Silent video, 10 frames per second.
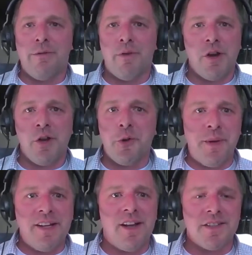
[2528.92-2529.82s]
our
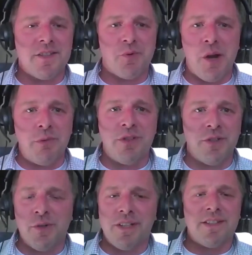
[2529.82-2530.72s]
European cousins were able to
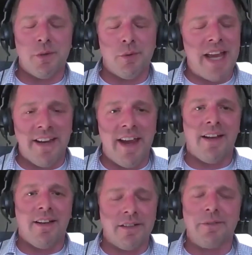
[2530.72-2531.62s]
do it, so can
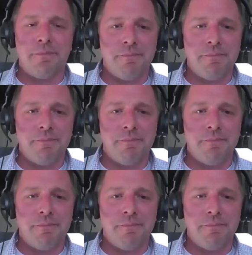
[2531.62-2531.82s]
Canada.